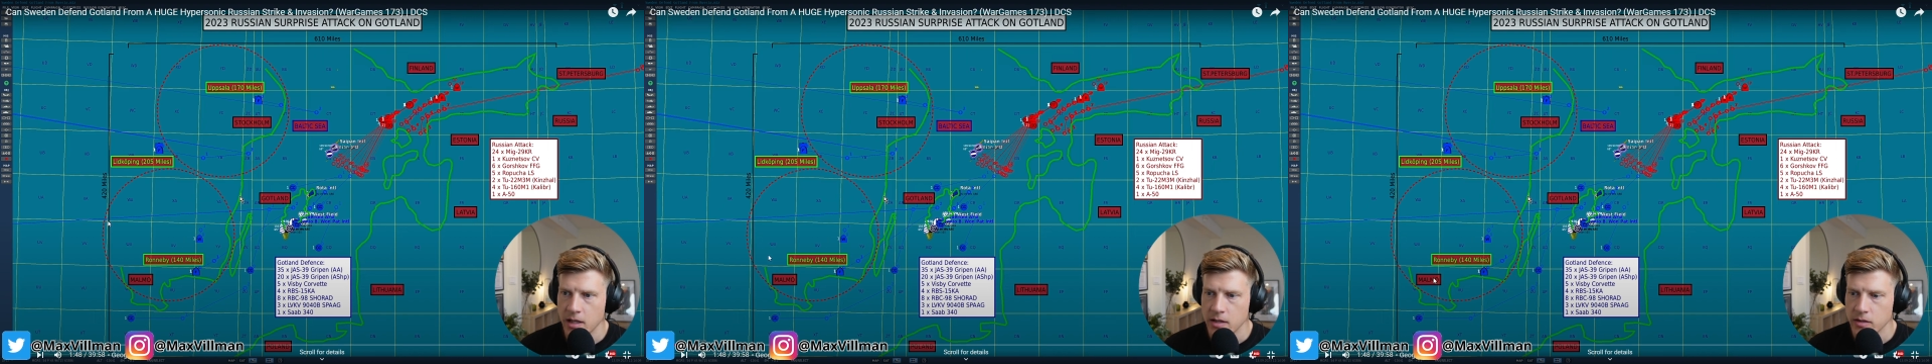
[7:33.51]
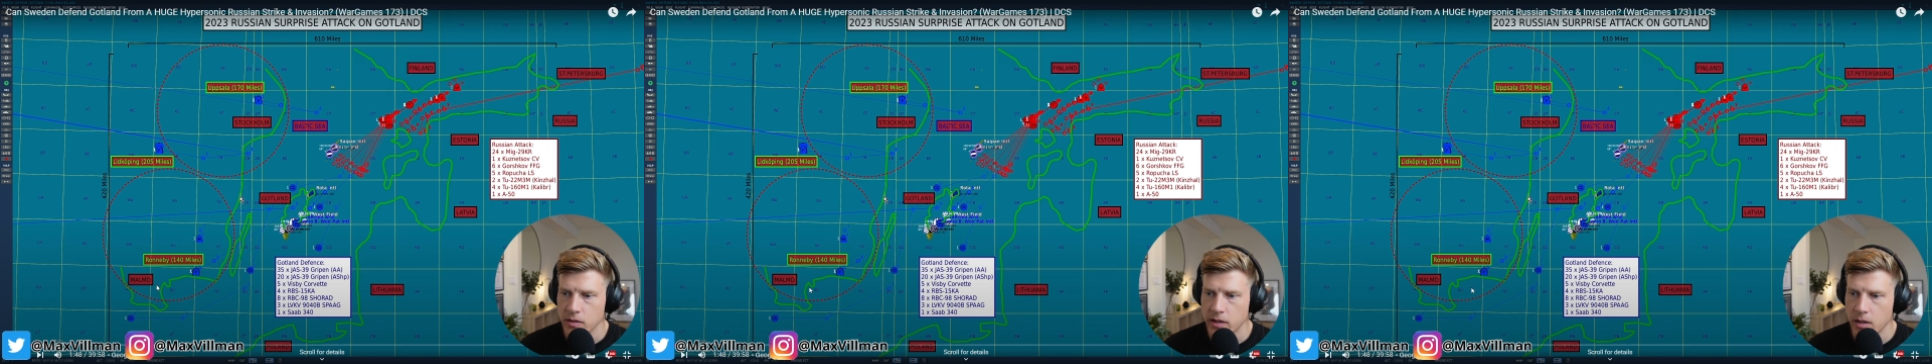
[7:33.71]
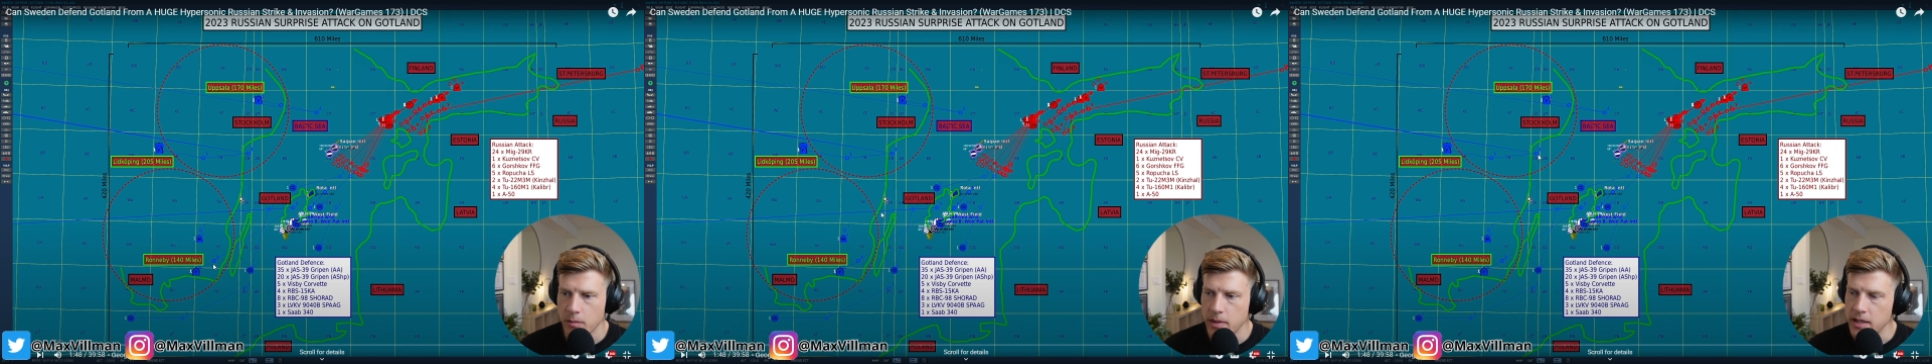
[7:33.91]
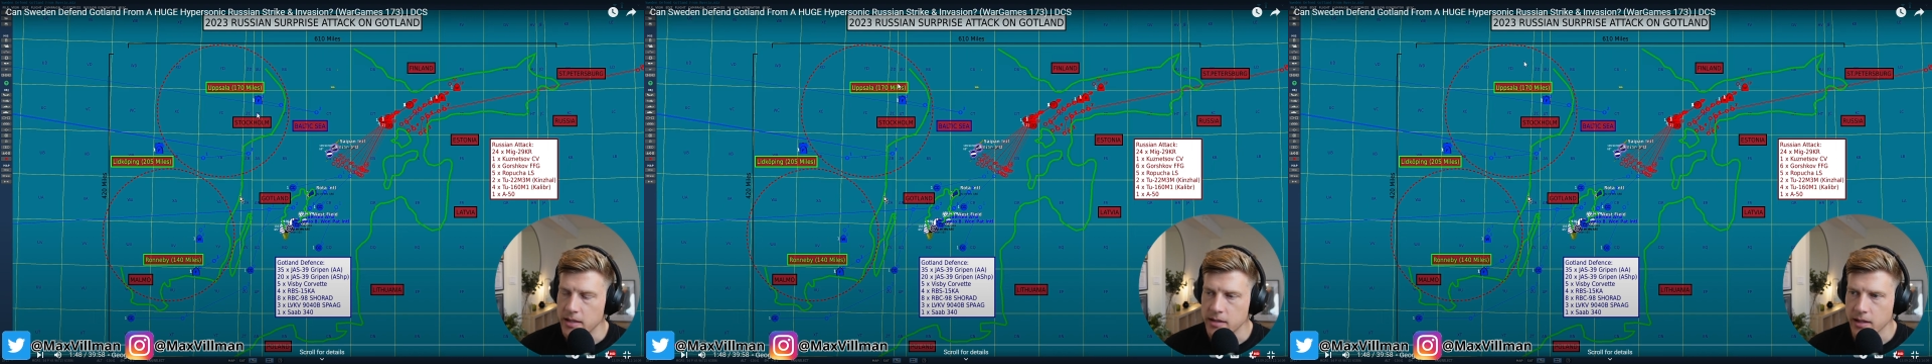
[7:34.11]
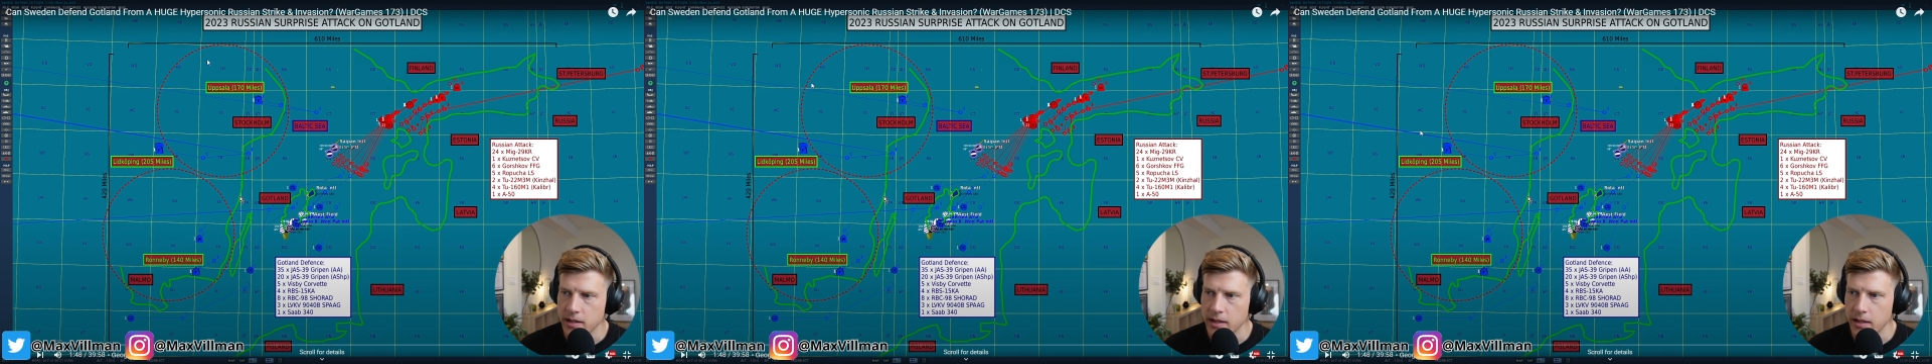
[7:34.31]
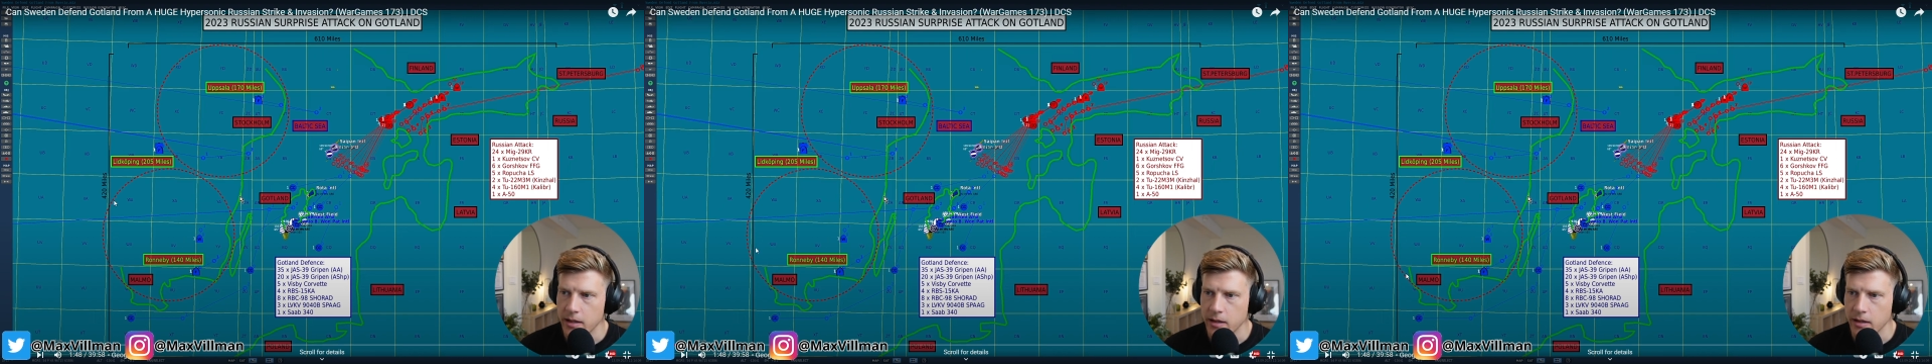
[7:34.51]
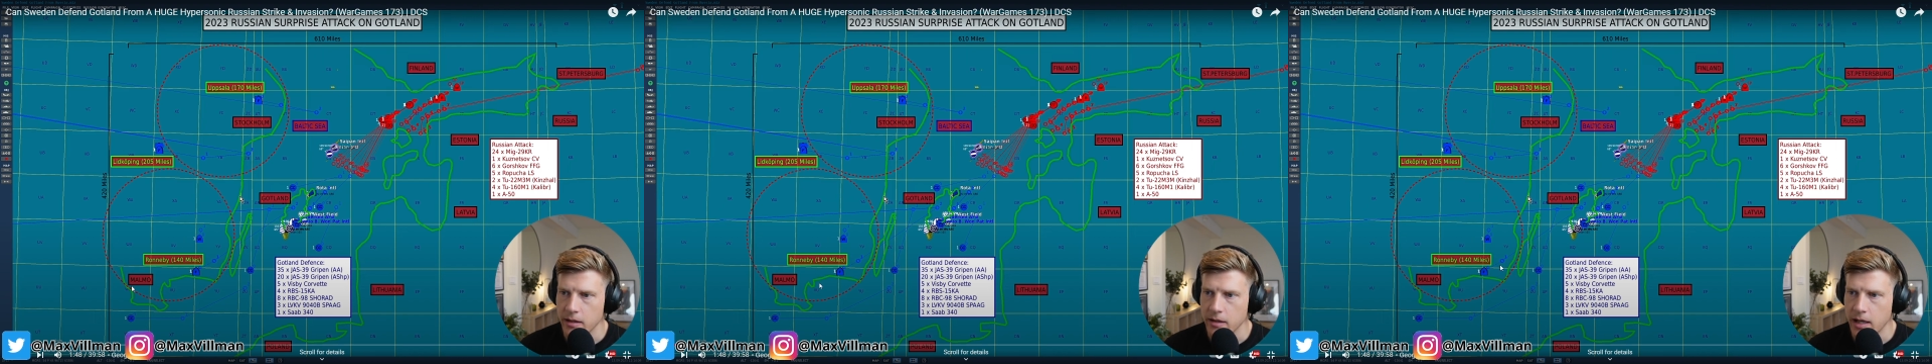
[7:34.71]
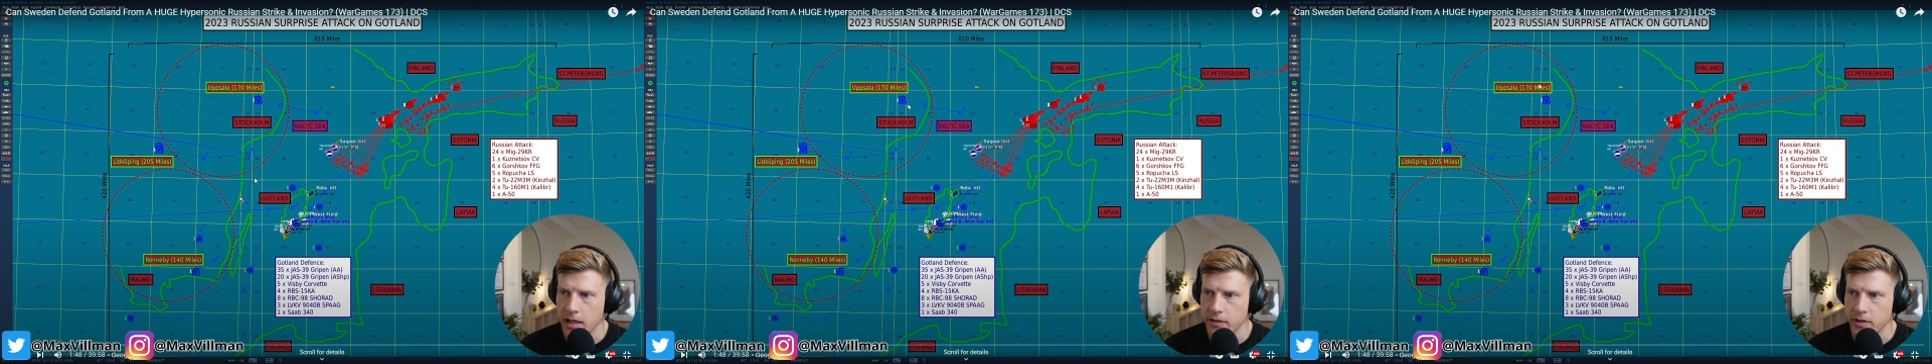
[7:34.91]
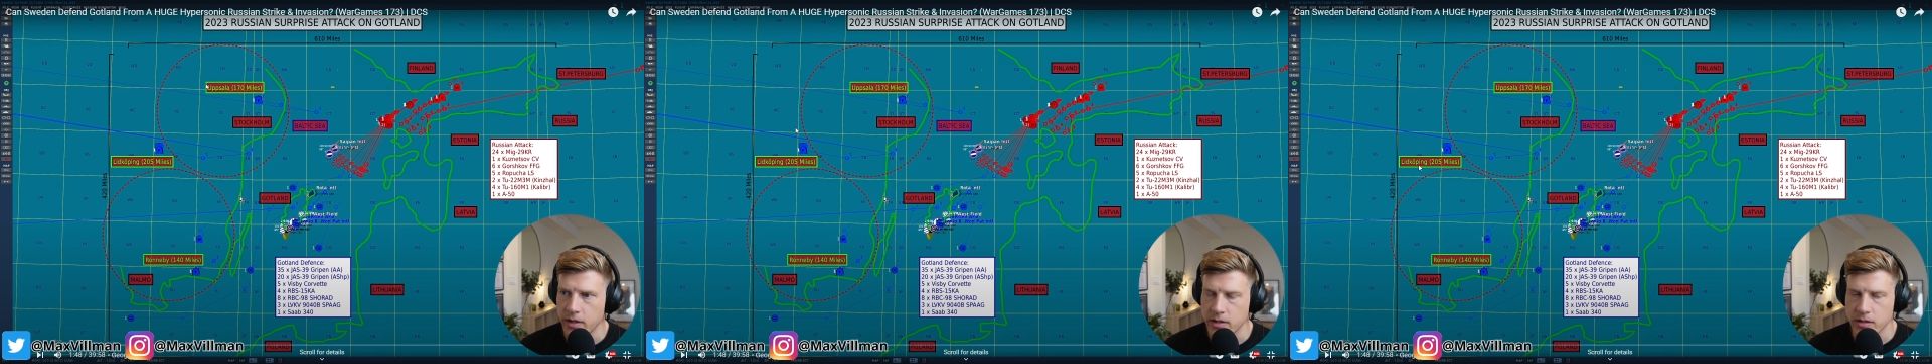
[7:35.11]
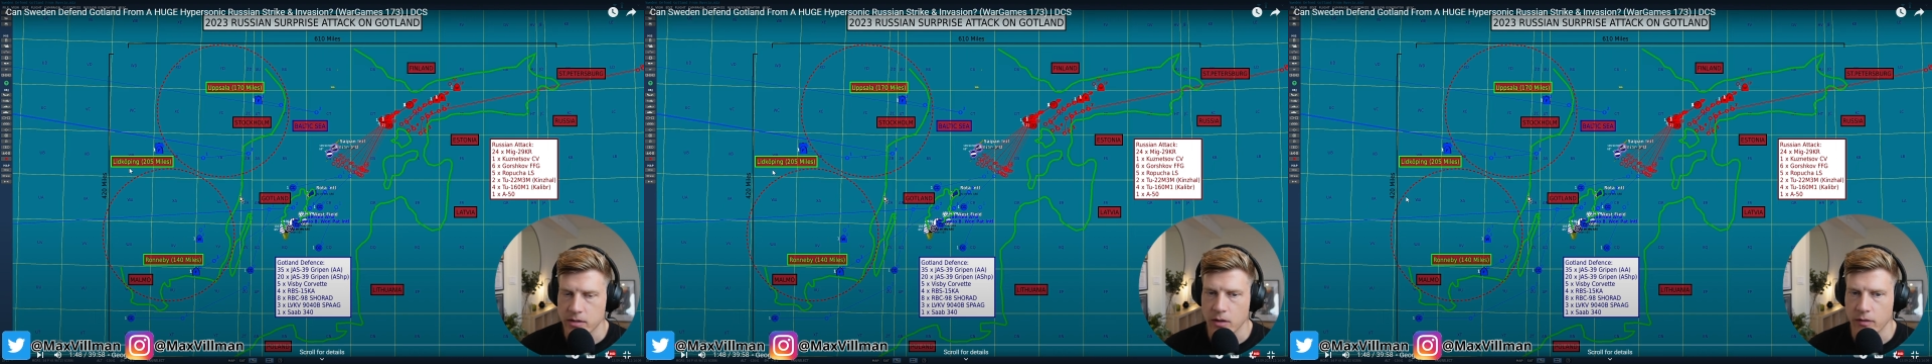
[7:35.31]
So there are basically hundreds